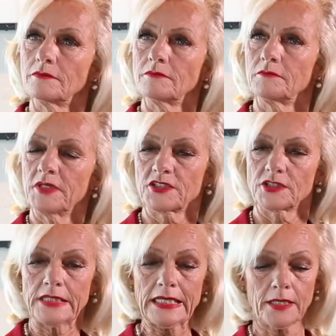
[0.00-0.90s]
business.
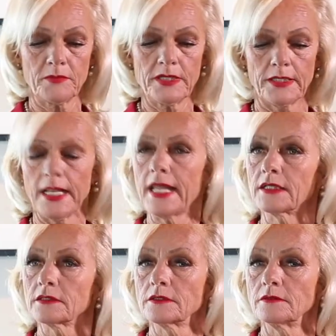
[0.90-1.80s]
That could be
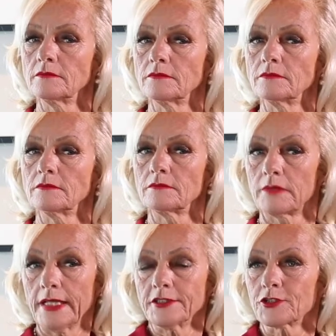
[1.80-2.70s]
land.
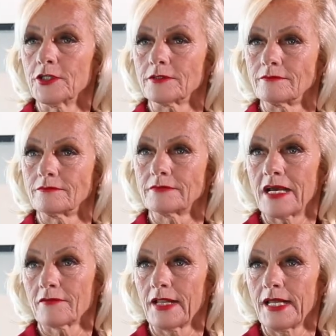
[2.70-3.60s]
Land is good.
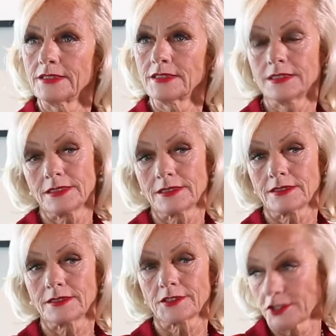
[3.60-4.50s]
Have land.
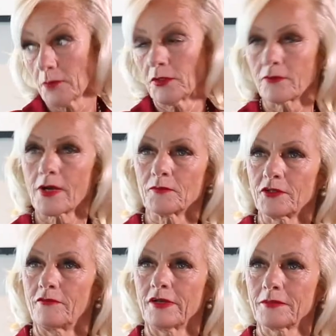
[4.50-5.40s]
Somebody will come to
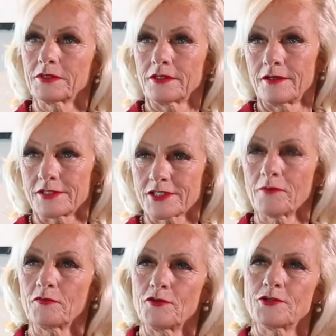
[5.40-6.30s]
develop it some
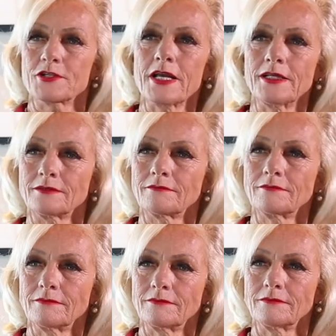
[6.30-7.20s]
future date.
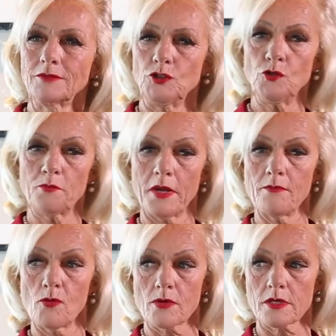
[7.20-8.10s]
You pay
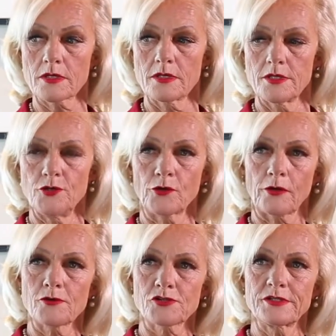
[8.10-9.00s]
more, you're
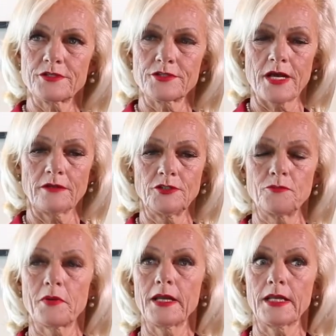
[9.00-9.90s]
closer into town. You
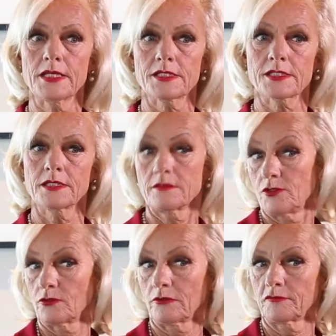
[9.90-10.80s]
pay less,
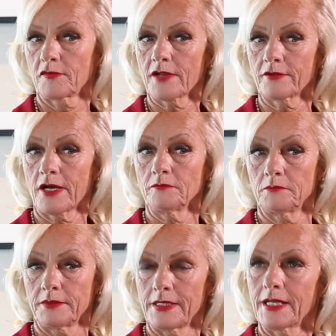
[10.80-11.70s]
you're a little farther out.
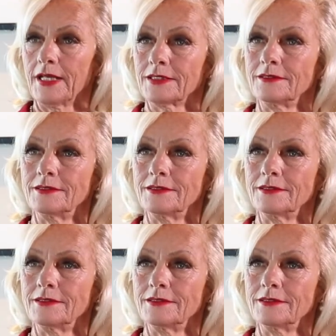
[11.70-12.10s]
But then again,